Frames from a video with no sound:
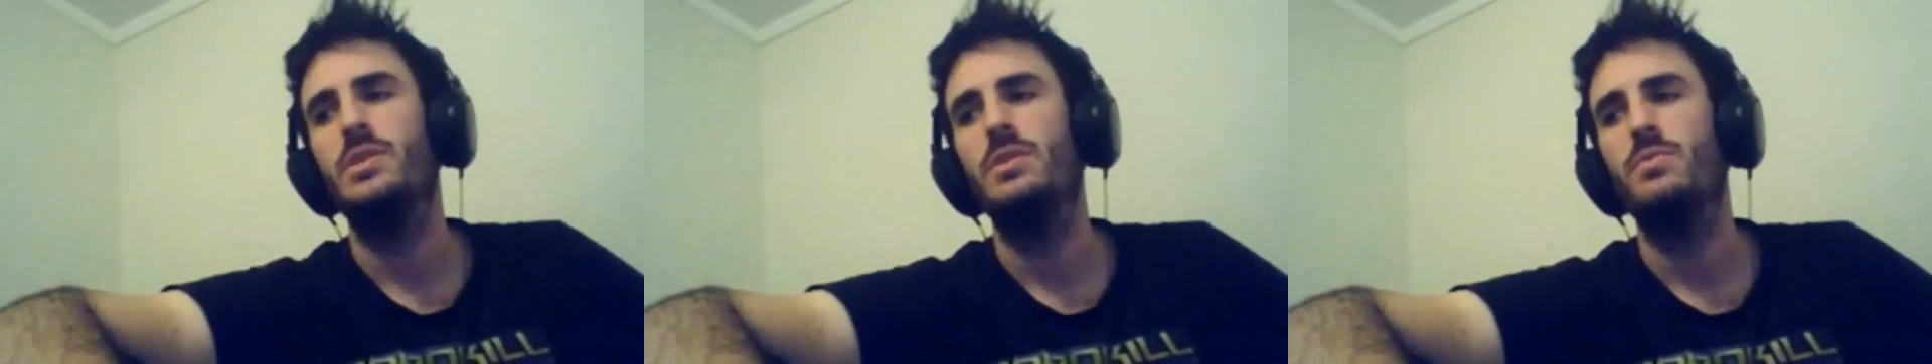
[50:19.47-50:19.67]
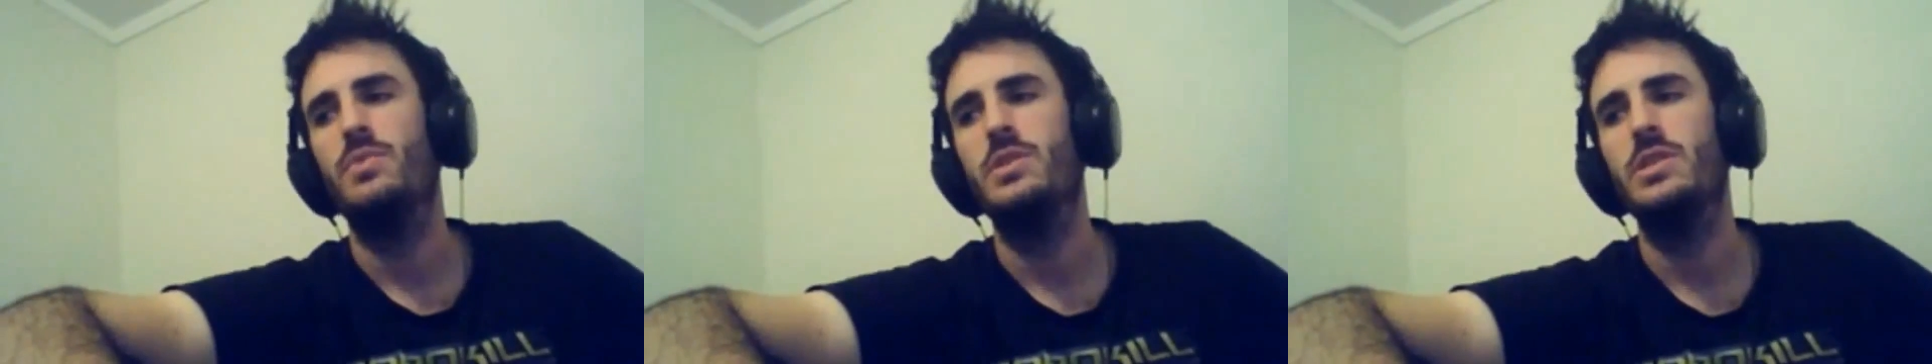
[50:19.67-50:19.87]

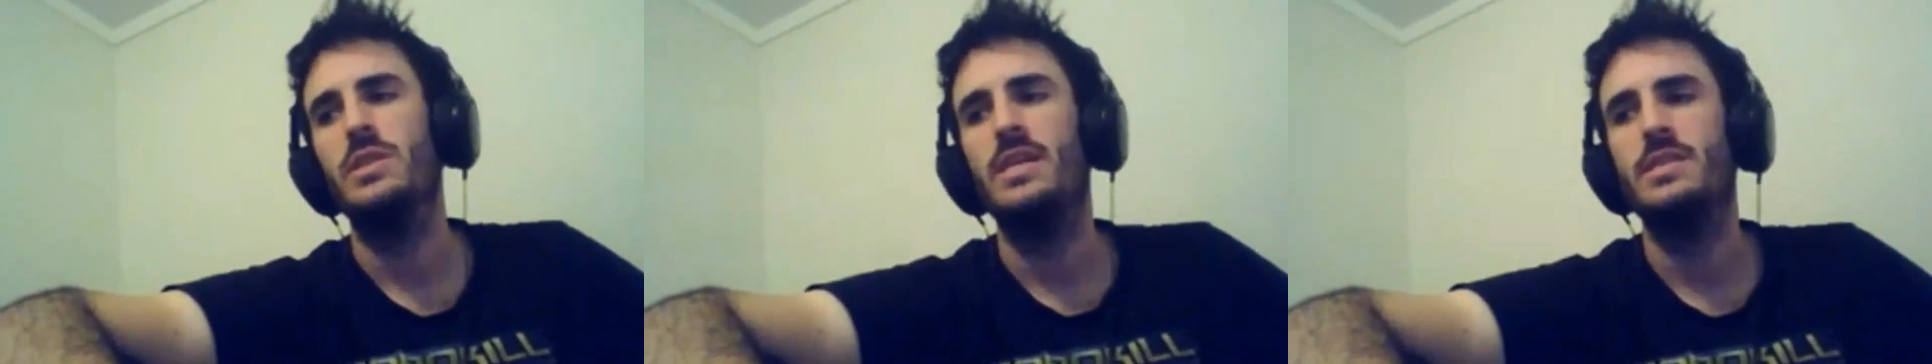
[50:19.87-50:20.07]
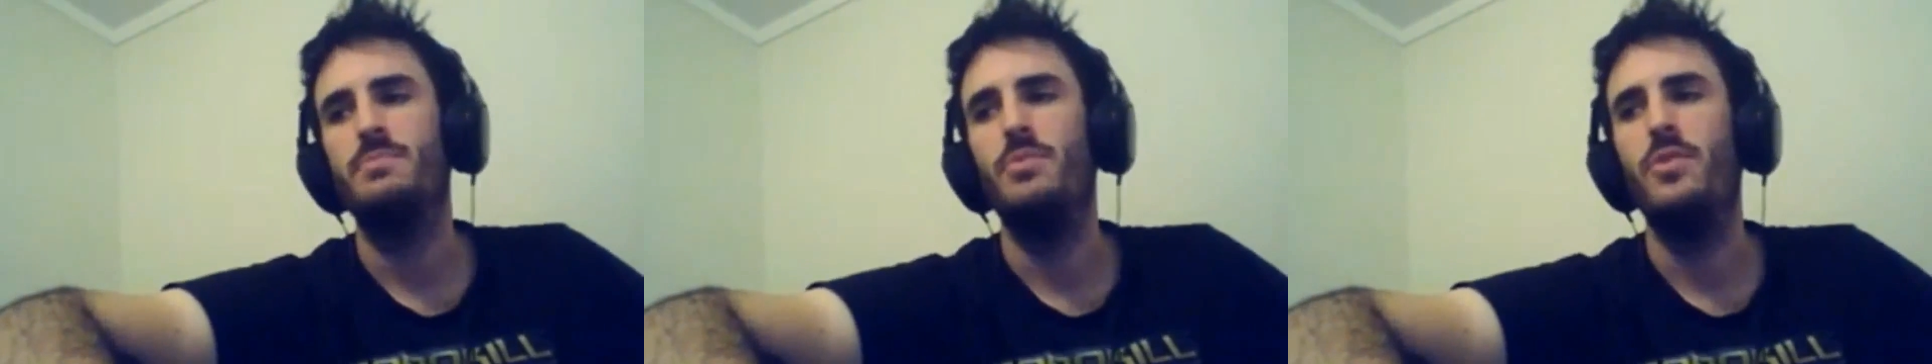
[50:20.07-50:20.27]
the
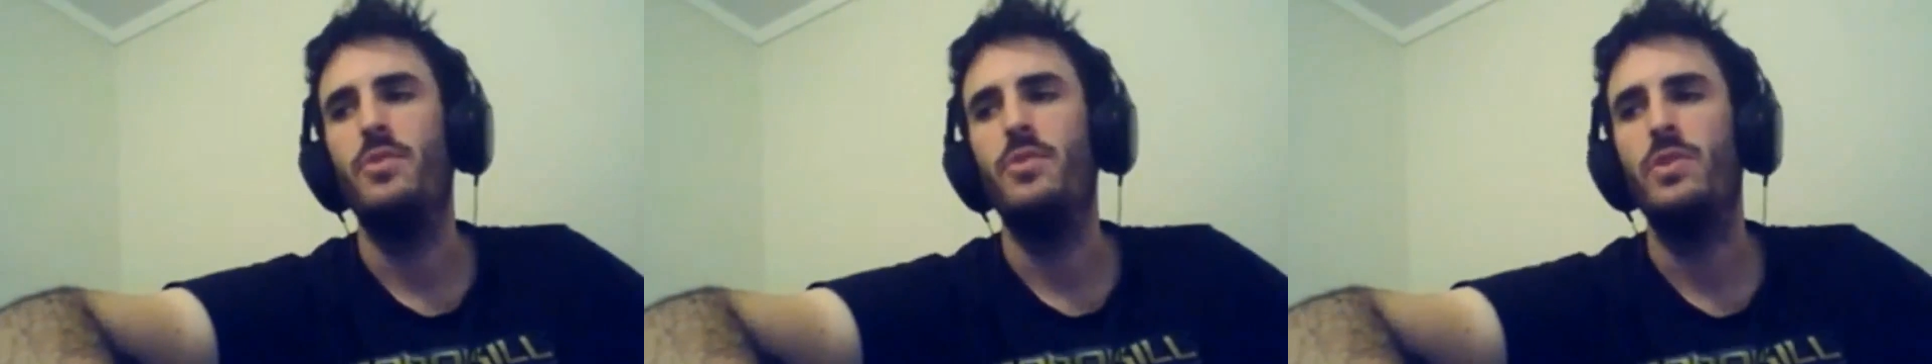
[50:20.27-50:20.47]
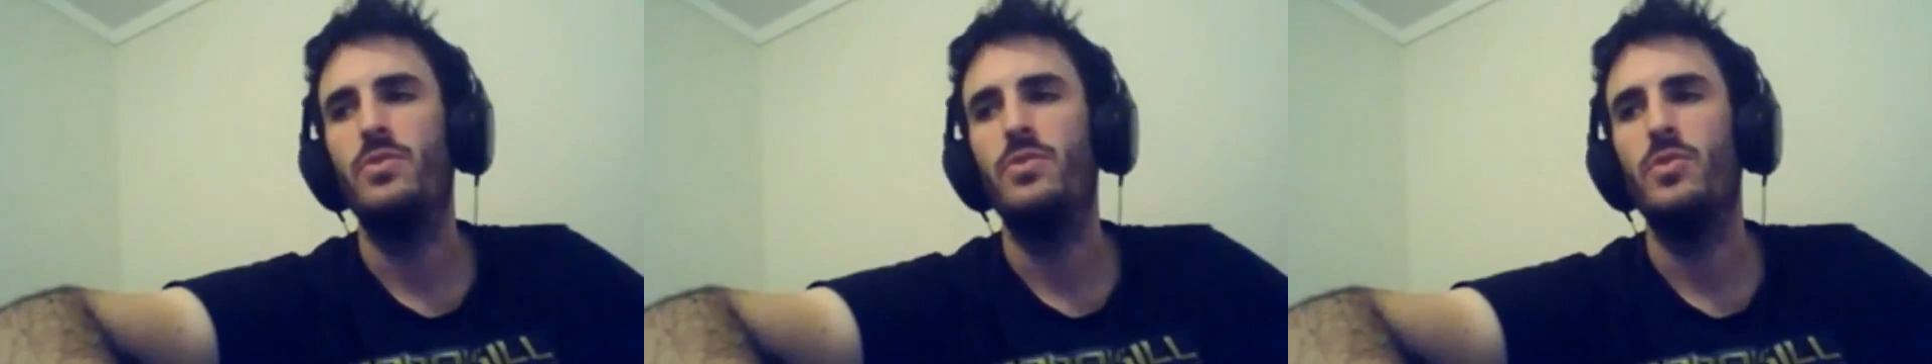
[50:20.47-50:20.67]
last
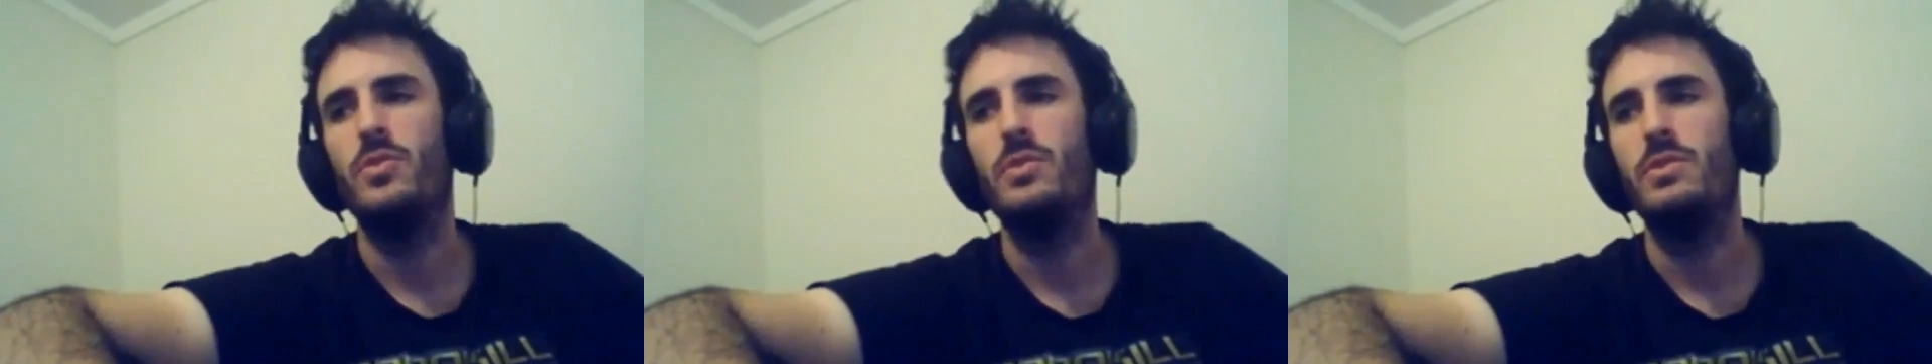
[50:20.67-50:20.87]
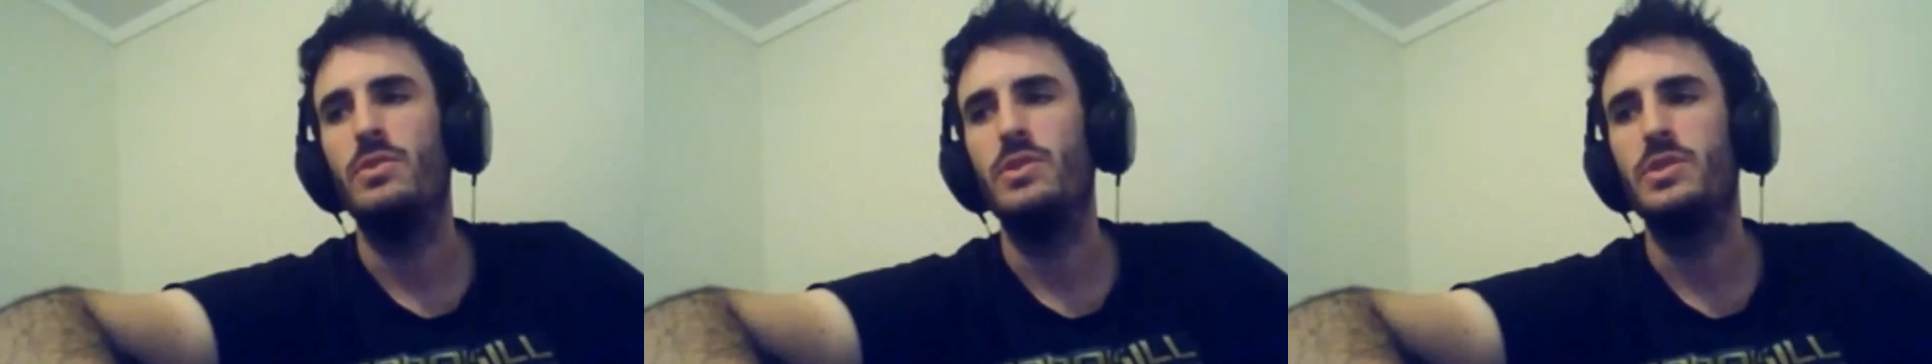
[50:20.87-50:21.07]
movie you thought
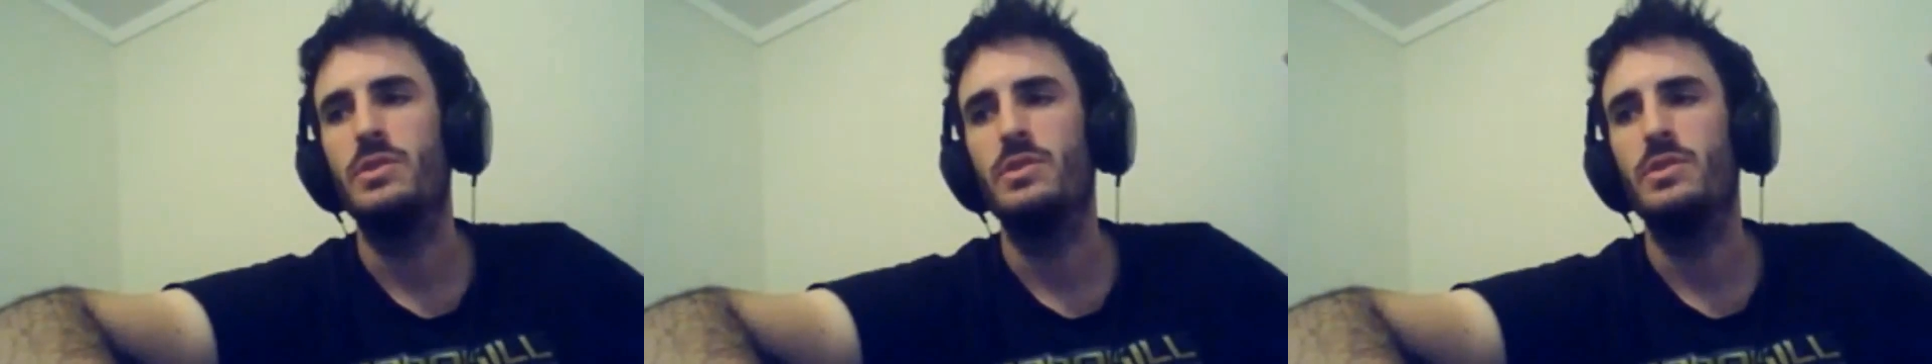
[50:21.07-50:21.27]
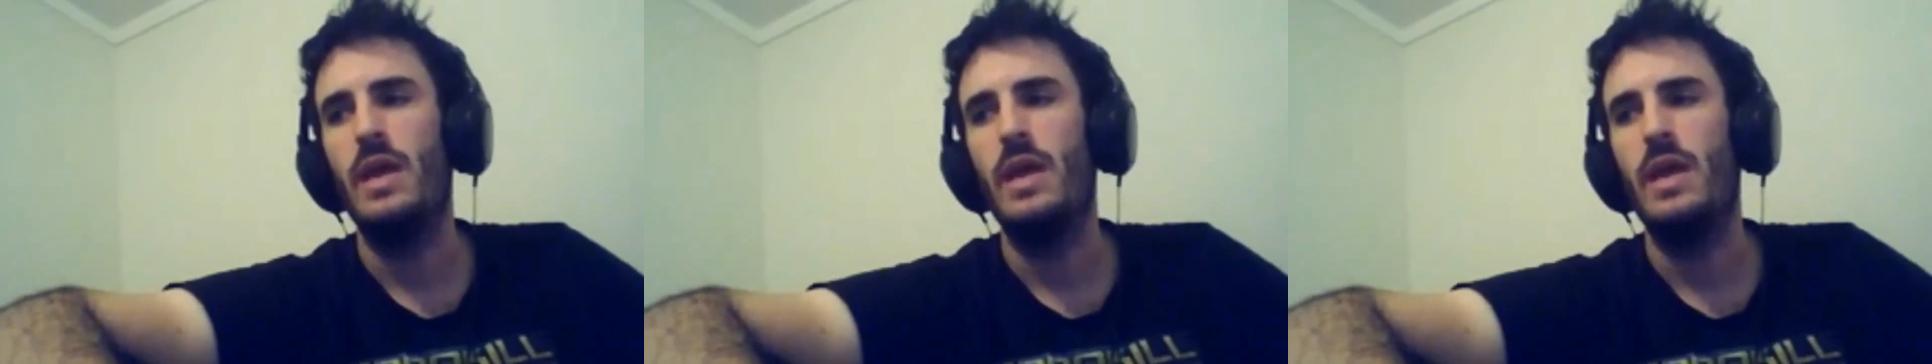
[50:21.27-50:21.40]
you just